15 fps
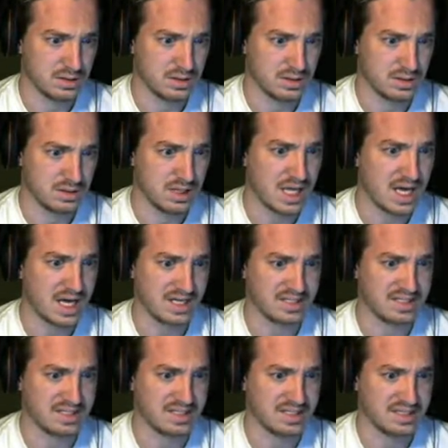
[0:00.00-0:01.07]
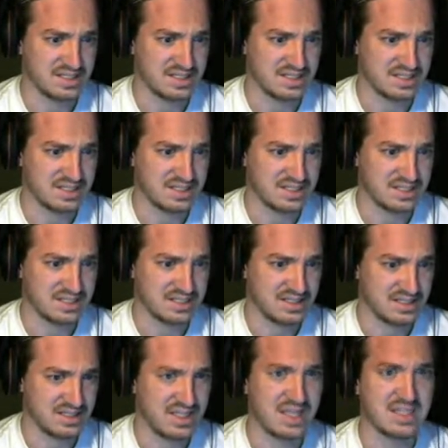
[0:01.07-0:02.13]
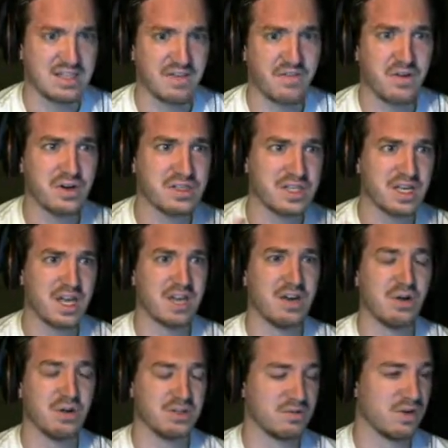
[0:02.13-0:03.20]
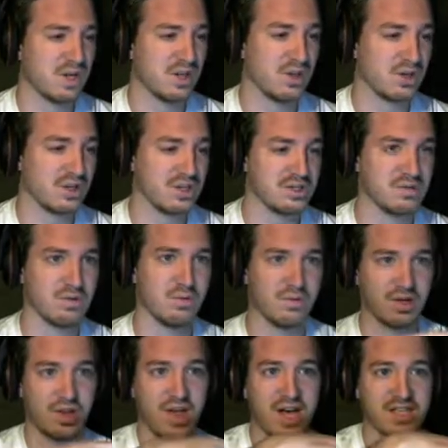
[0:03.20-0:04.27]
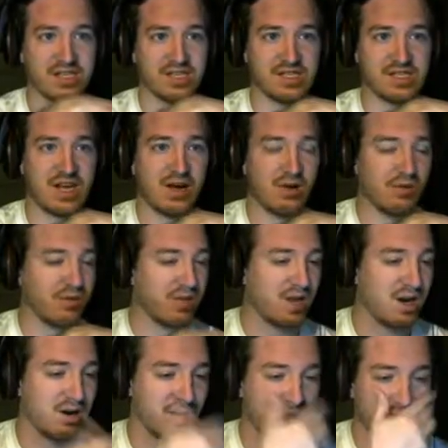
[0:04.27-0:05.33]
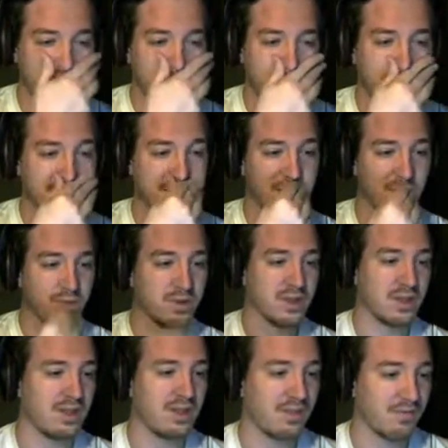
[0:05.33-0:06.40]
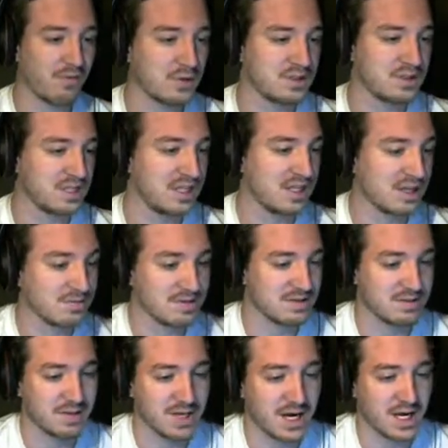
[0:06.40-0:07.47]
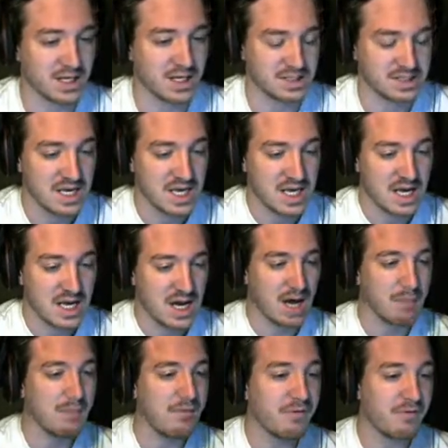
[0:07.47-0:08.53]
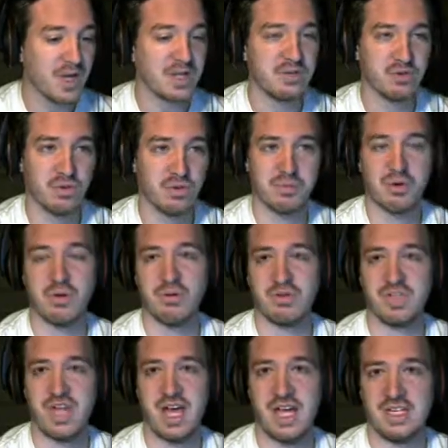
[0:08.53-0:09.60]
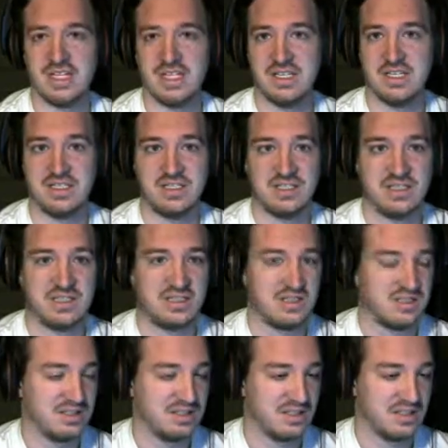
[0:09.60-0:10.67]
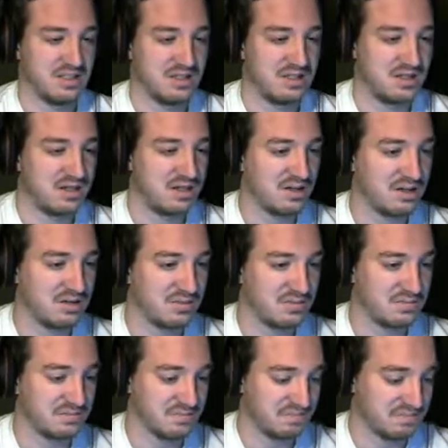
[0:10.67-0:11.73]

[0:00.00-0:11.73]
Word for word: Glass. That's the first thing I notice when I look in this room. The glass that's down over there. That's the only. That's the first thing that comes to my eyes. I'm afraid to approach that. Um.